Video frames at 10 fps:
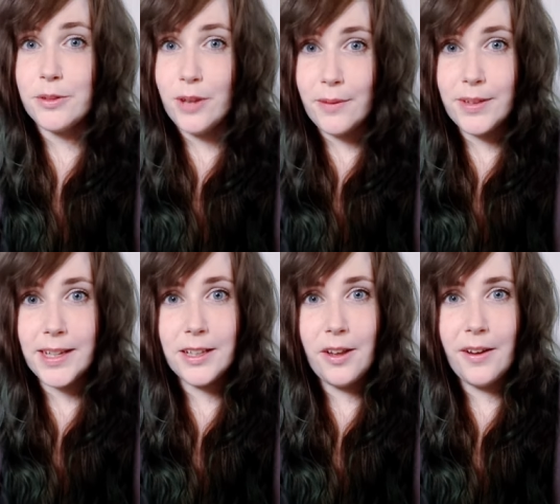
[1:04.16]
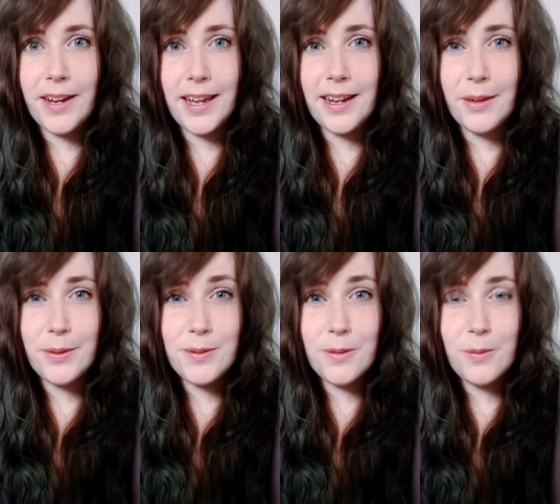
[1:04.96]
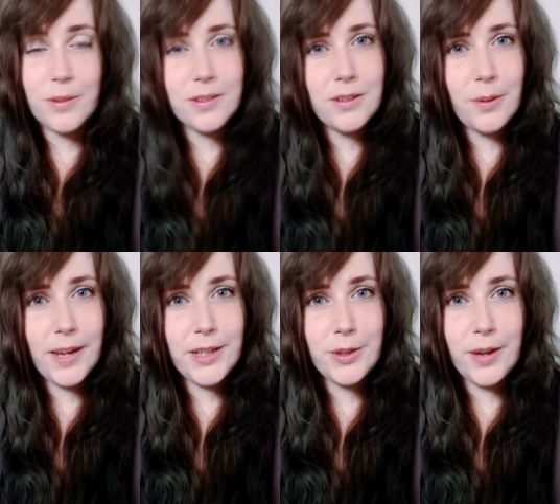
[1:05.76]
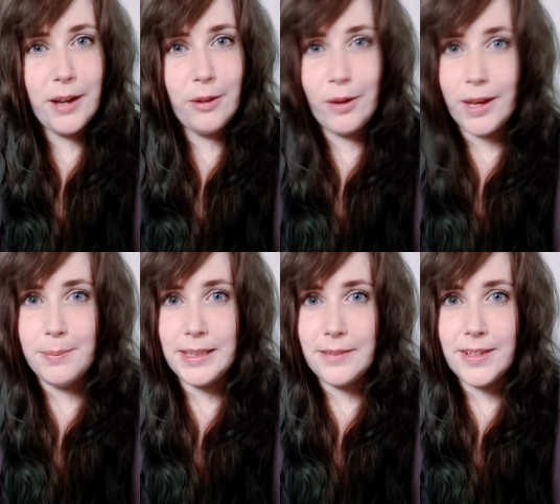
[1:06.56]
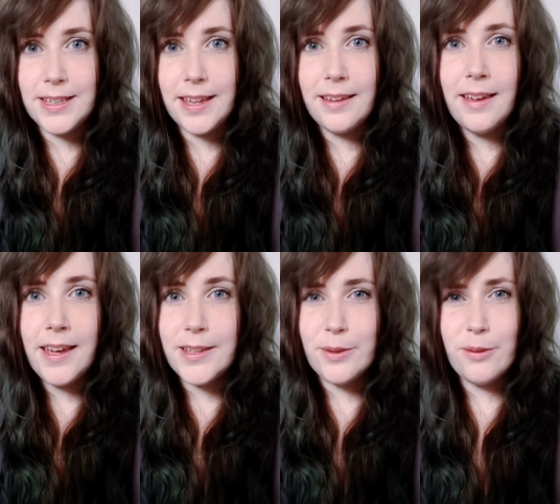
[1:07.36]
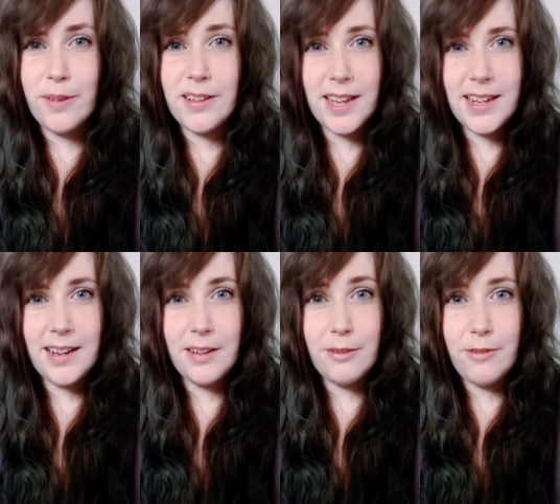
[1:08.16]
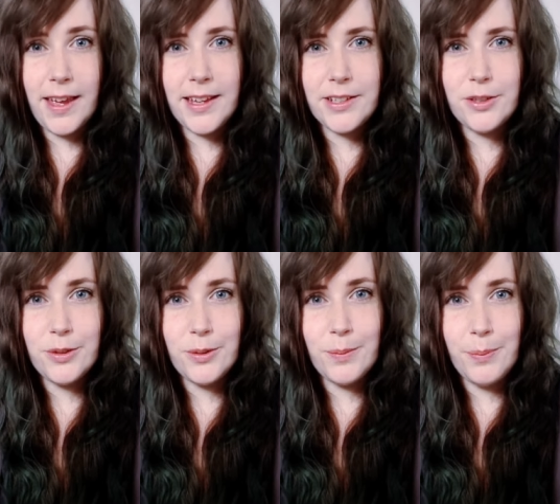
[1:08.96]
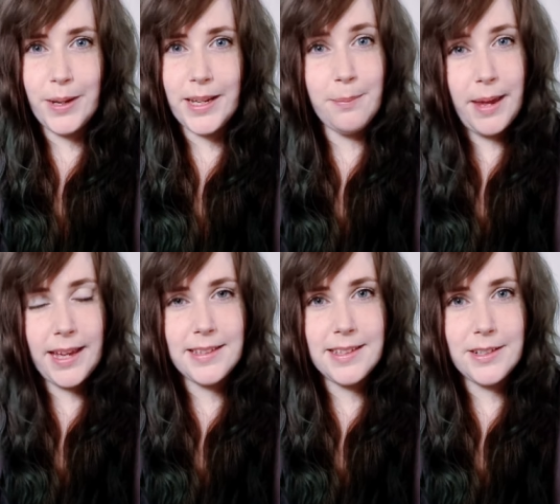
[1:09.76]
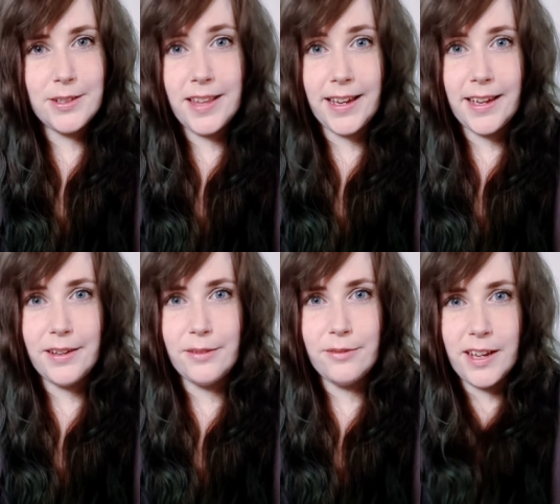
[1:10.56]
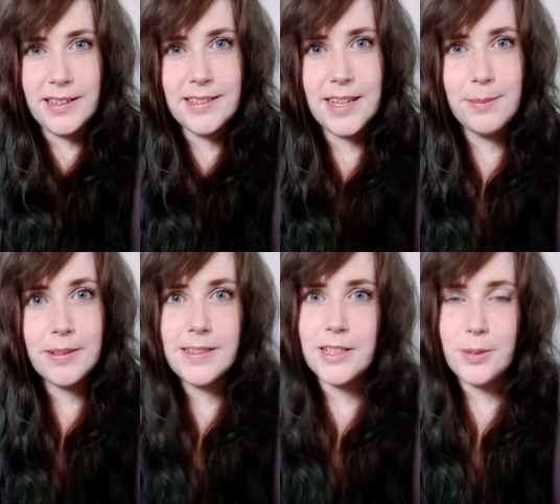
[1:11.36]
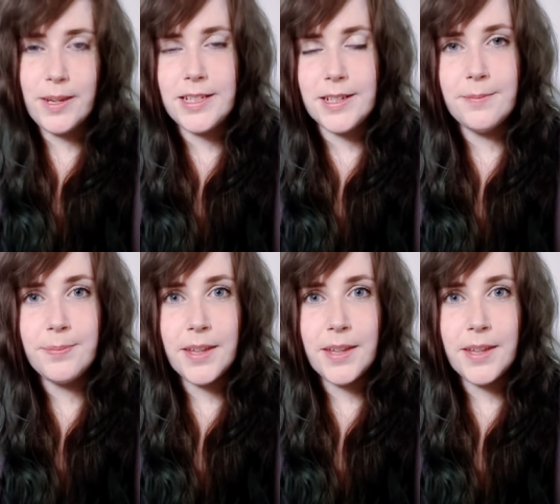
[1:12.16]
traveling a lot and I also wasn't quite sure how long I'd be living there. So it felt kind of unfair to bring pets into that kind of unstable situation.